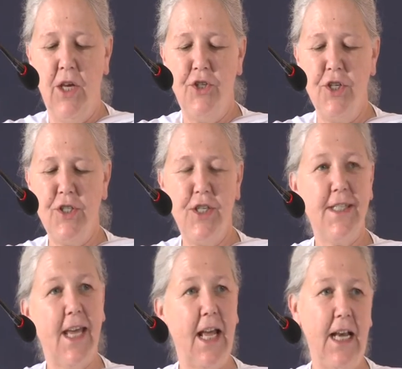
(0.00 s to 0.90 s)
just to
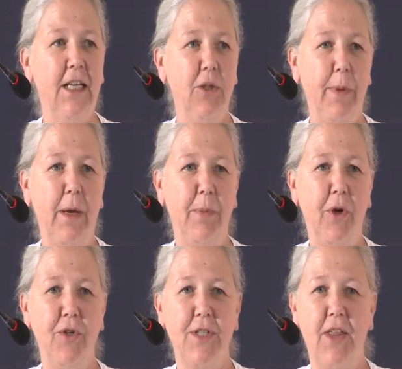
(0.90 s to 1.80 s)
say a little bit,
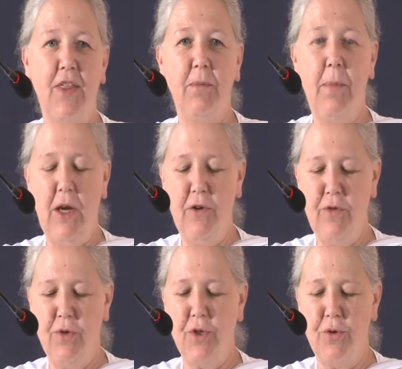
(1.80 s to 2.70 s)
because I think many of
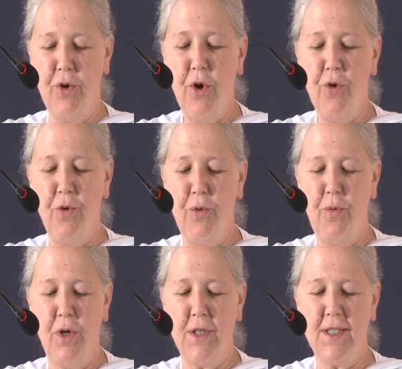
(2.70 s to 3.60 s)
you don't know
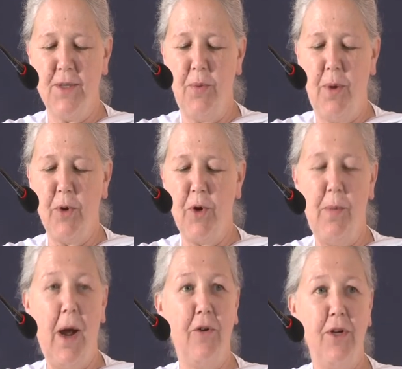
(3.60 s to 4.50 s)
what is the Brahma
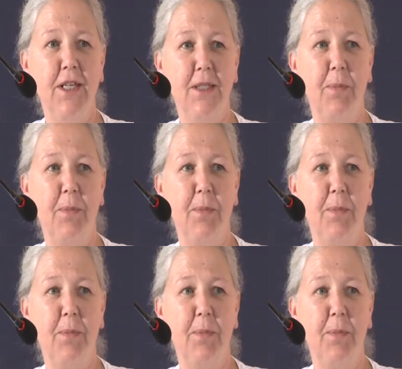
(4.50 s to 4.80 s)
Kumaris,